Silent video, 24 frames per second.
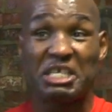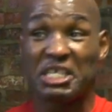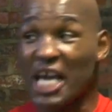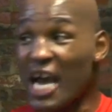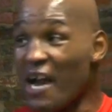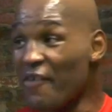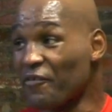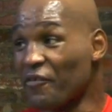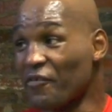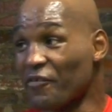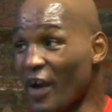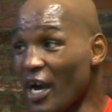to
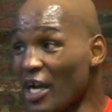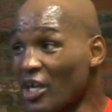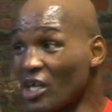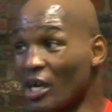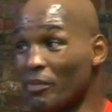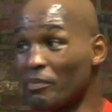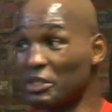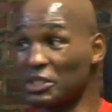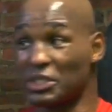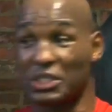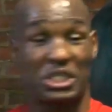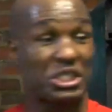death if I
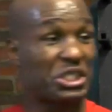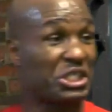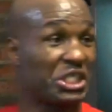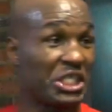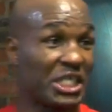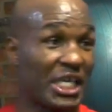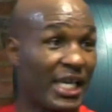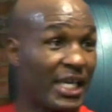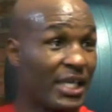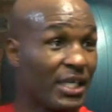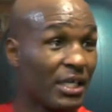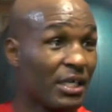come to
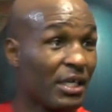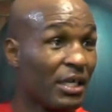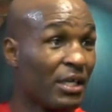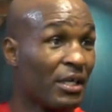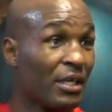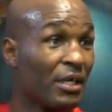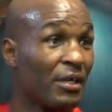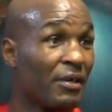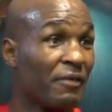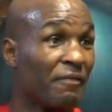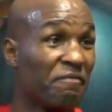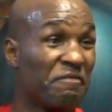68.
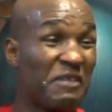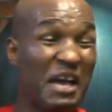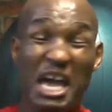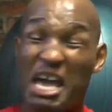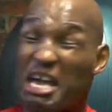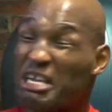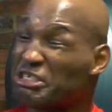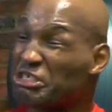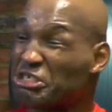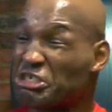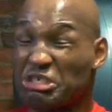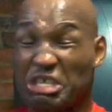
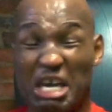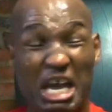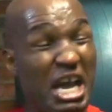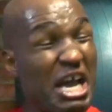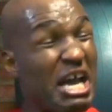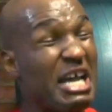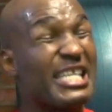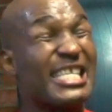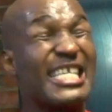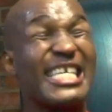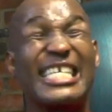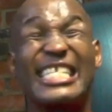They
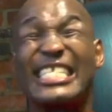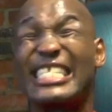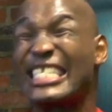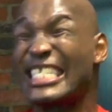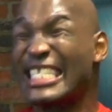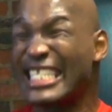scared to